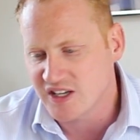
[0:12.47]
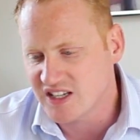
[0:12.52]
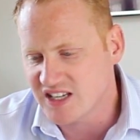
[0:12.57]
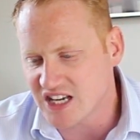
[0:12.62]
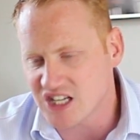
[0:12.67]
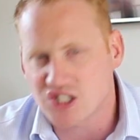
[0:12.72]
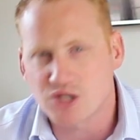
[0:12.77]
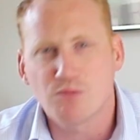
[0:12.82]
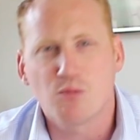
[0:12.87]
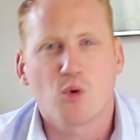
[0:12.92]

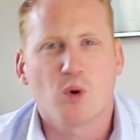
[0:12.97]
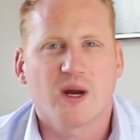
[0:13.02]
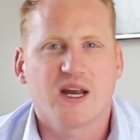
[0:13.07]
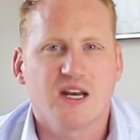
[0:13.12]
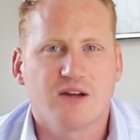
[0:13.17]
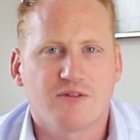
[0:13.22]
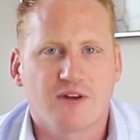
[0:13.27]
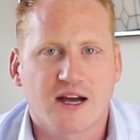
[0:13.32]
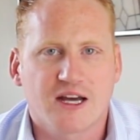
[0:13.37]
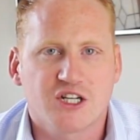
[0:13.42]
get some more
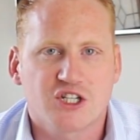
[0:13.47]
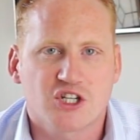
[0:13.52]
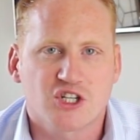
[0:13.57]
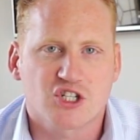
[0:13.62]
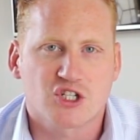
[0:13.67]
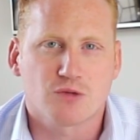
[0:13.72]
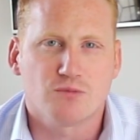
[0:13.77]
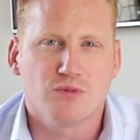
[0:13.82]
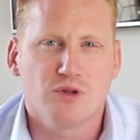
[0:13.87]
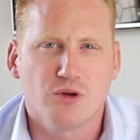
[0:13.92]
innovation,
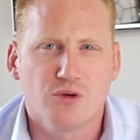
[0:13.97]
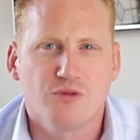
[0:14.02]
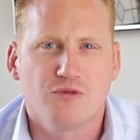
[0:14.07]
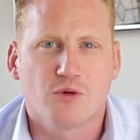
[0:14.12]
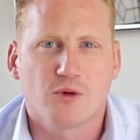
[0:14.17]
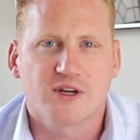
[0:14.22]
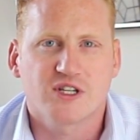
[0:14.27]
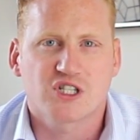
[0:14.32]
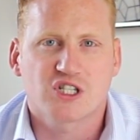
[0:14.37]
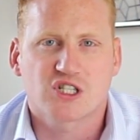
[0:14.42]
some new
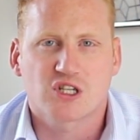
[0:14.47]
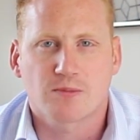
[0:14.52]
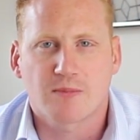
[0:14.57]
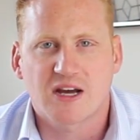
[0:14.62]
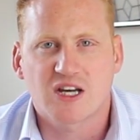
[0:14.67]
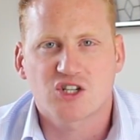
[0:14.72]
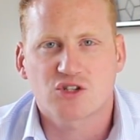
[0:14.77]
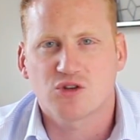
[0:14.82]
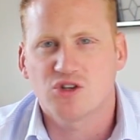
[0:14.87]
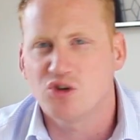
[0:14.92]
voices to
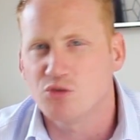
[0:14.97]
make sure